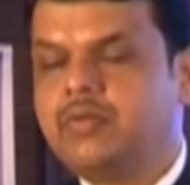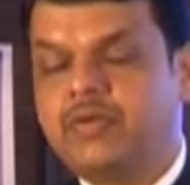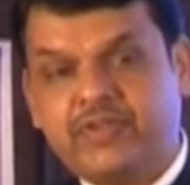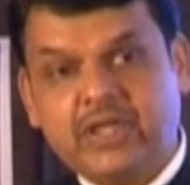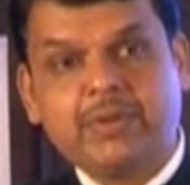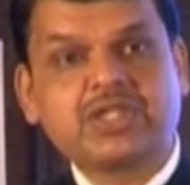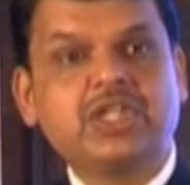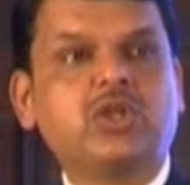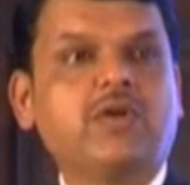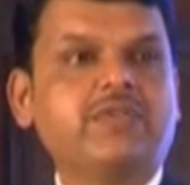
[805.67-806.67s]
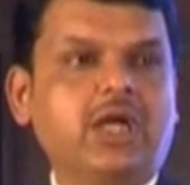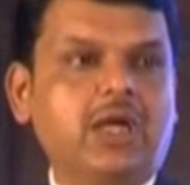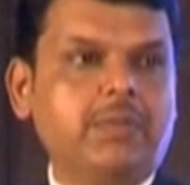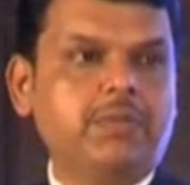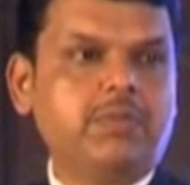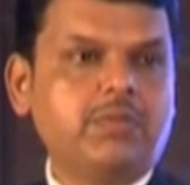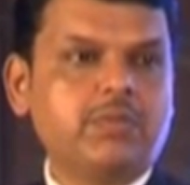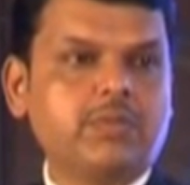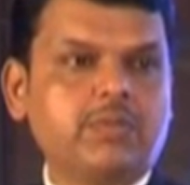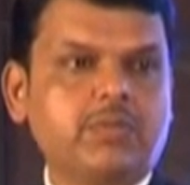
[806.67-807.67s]
50% of
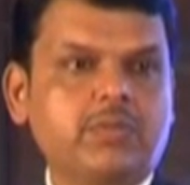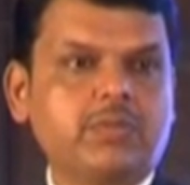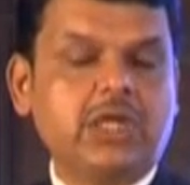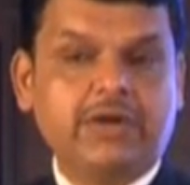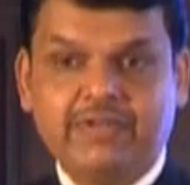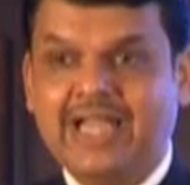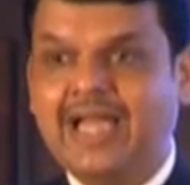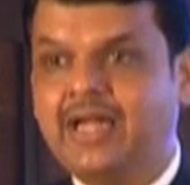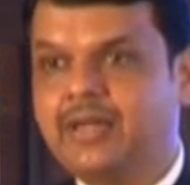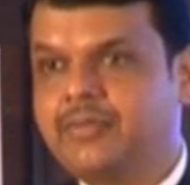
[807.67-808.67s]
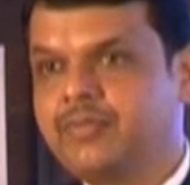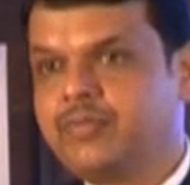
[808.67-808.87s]
the FDI,